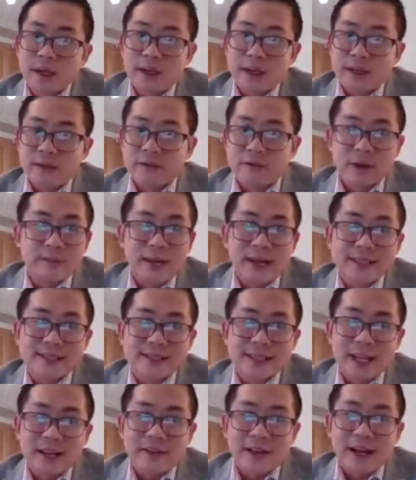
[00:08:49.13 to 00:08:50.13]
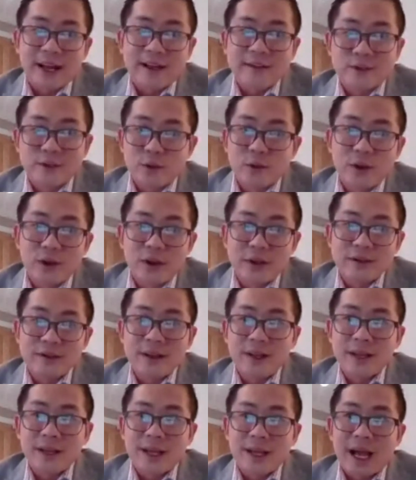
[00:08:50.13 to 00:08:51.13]
Even myself, I had to learn.
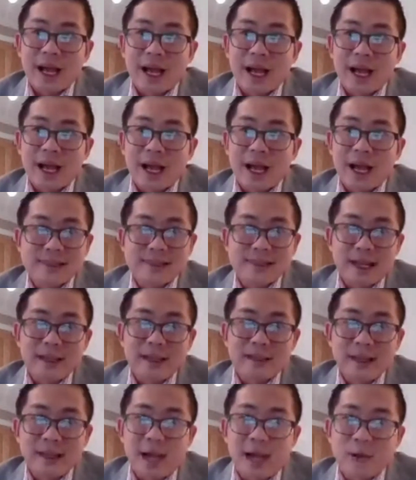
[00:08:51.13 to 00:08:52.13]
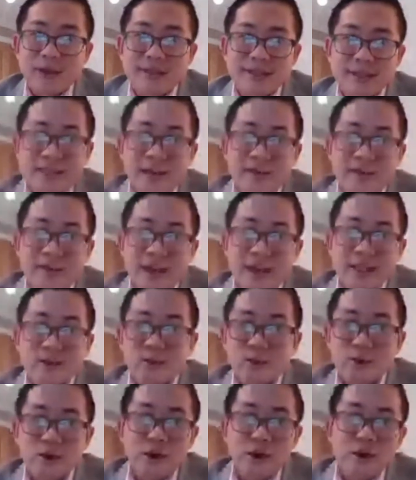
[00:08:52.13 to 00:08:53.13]
Our resident, our staff had
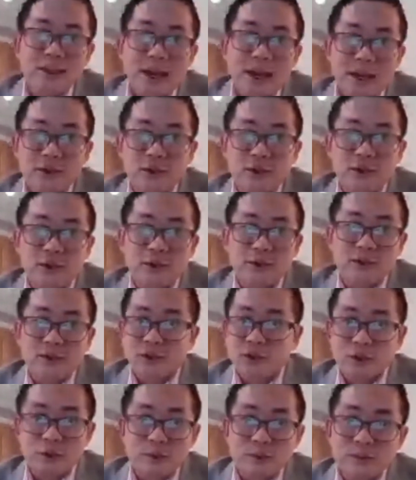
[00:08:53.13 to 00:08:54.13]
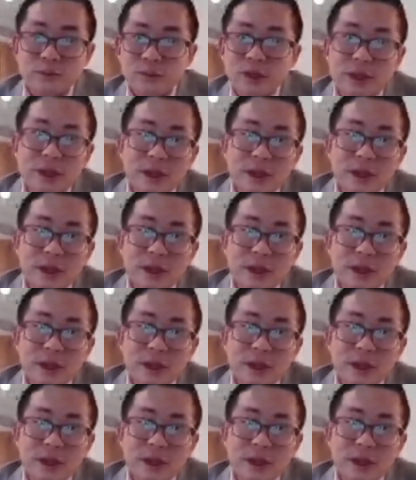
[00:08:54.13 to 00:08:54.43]
to learn how to use Zoom.